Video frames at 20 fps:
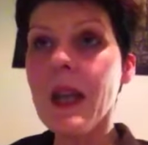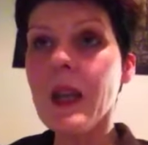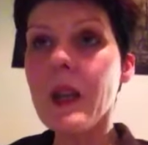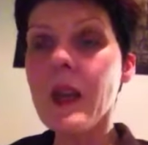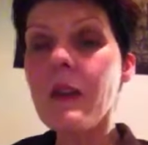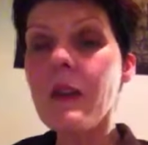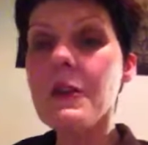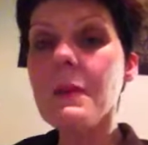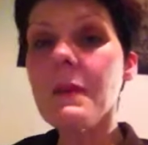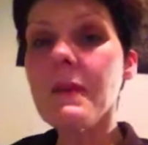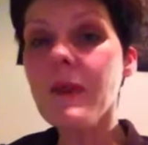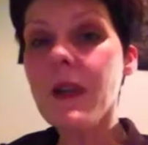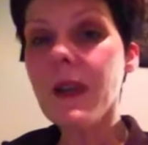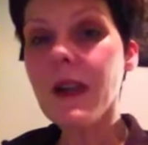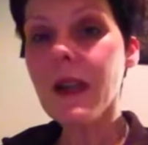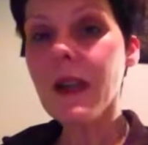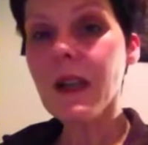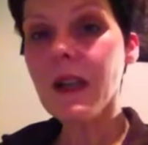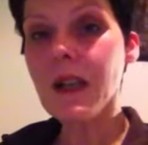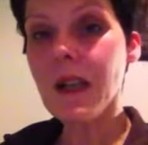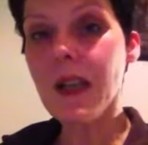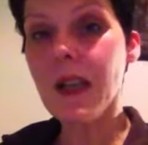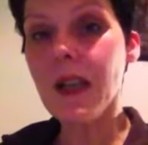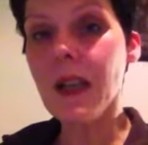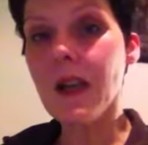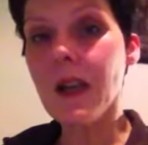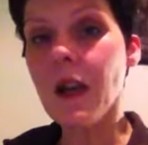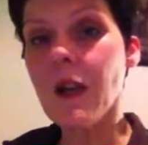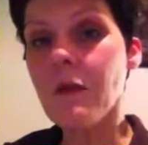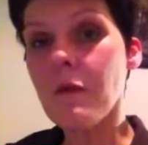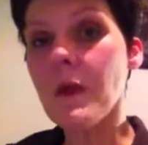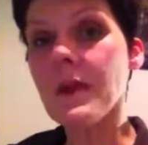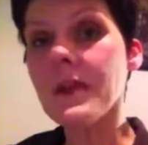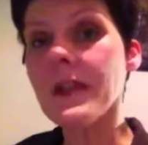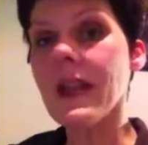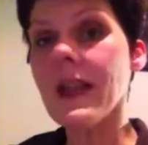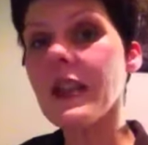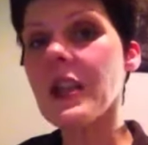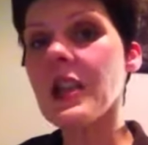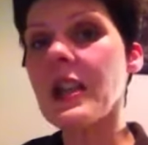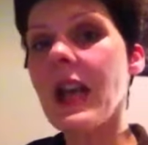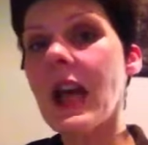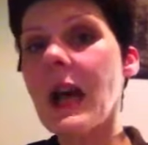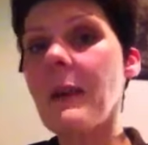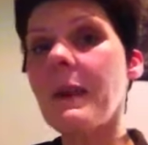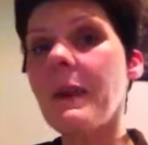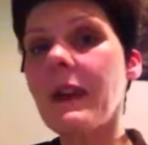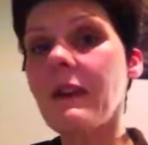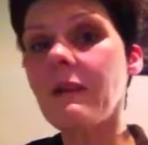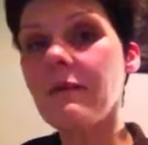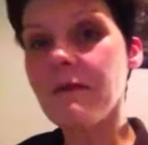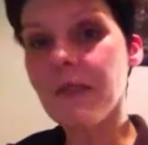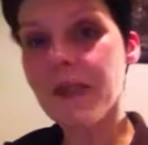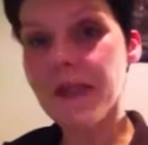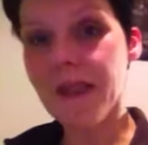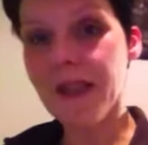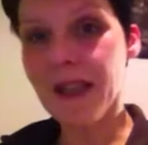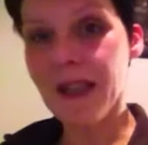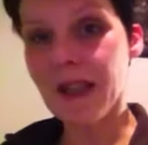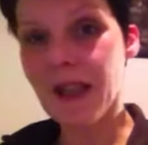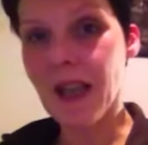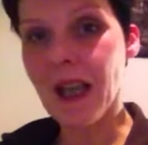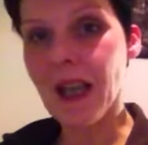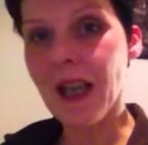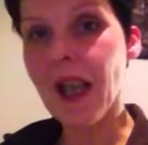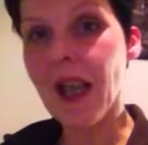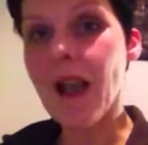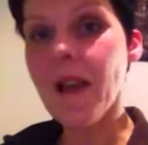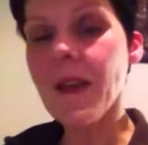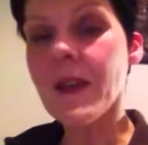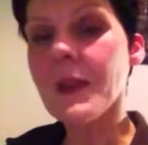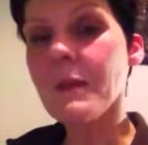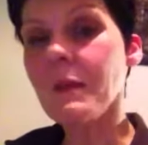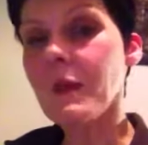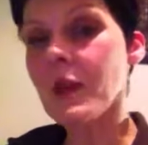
you have to be very clear of what's actually happening physically that's